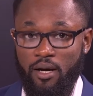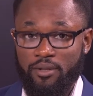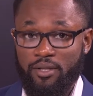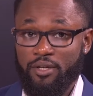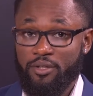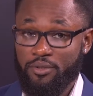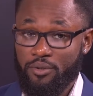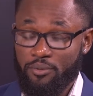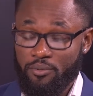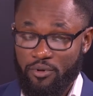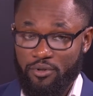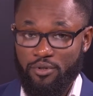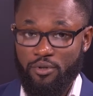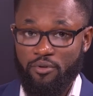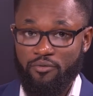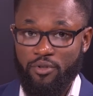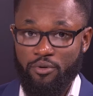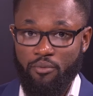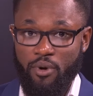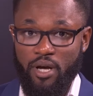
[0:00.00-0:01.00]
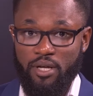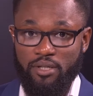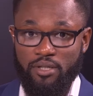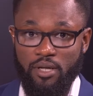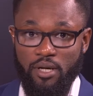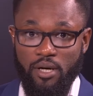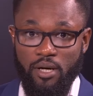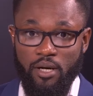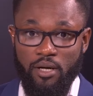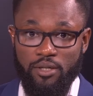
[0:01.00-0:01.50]
They do reserve the right
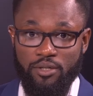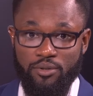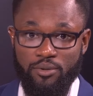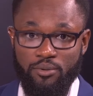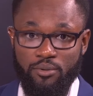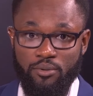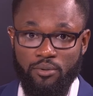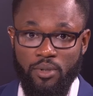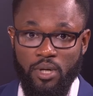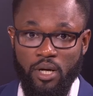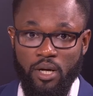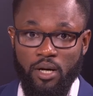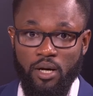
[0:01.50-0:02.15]
to